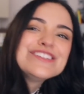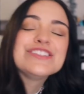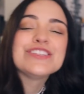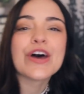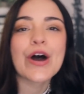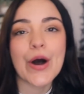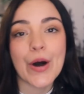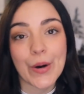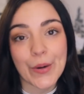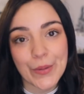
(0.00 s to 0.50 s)

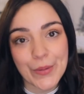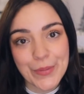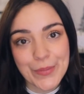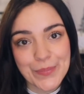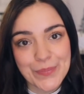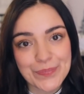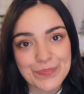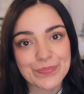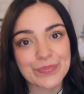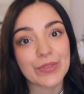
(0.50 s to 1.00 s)
so
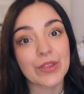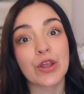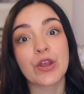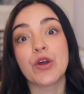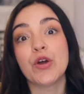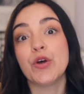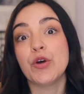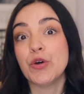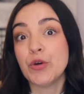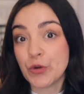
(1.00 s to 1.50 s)

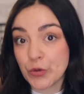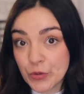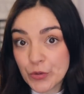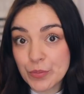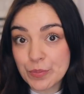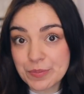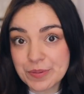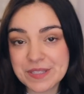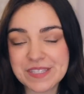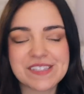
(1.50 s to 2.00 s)

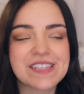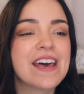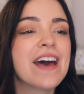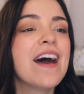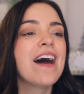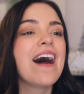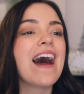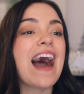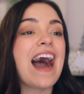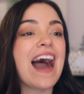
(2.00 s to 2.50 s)
oops
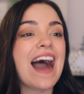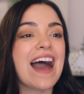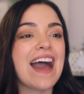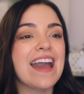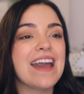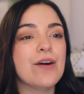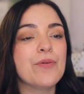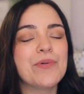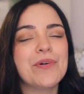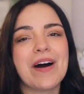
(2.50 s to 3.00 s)

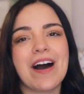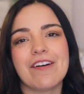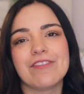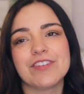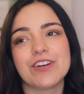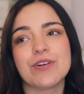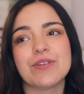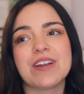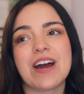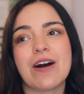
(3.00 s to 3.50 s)
I will have
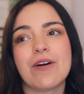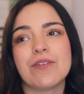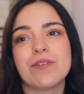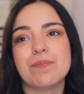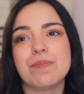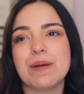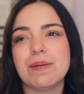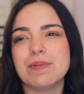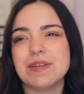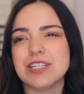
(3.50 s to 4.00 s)
to go
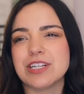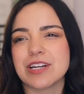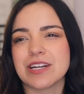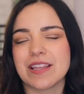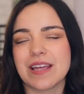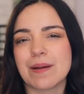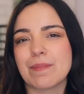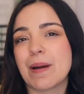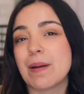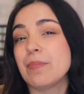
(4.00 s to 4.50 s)
down maybe during
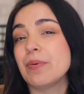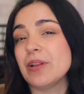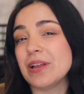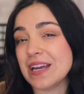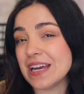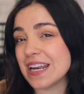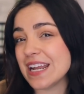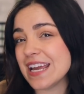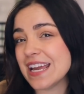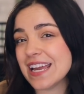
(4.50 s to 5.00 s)
like my
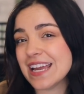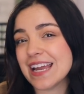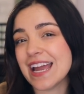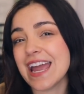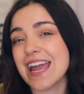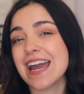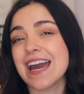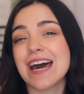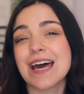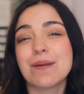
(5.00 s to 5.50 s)
planning
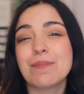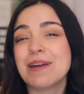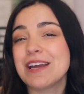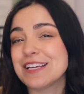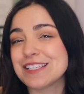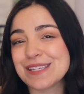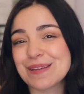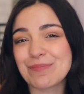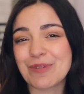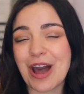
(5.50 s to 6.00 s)
and
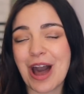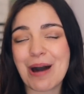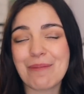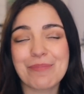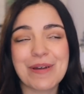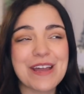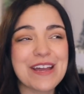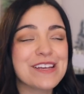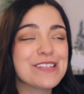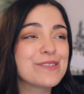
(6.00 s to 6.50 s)
make some
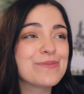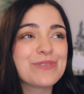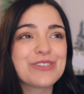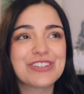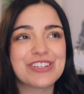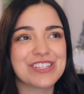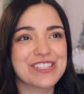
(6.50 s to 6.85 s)
copies, which